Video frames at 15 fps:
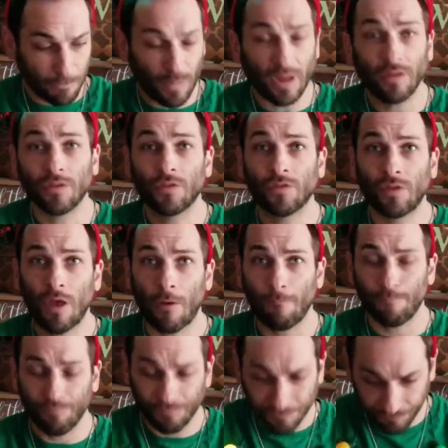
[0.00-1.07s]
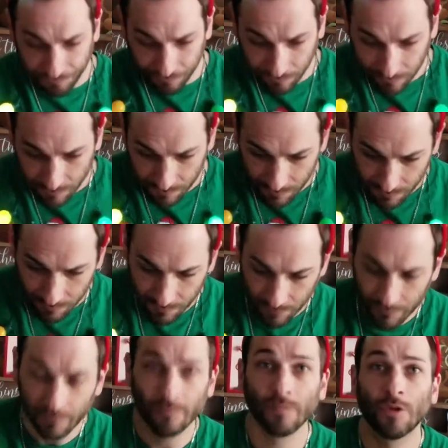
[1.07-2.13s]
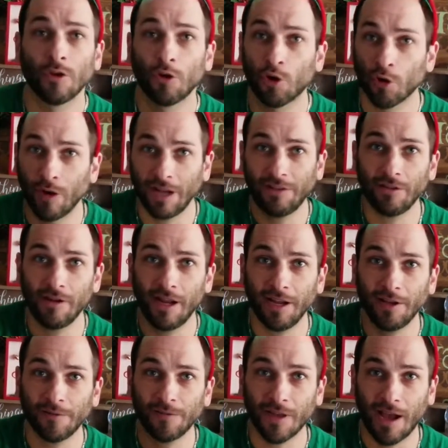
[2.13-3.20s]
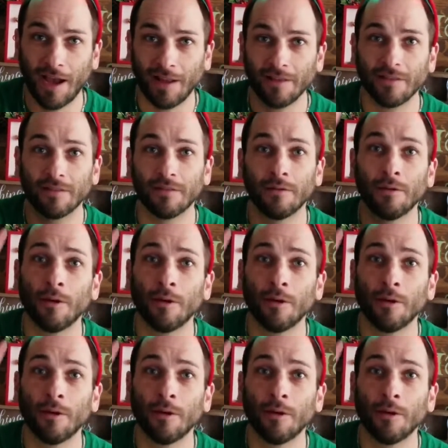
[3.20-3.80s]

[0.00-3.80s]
So, correct your negative thoughts,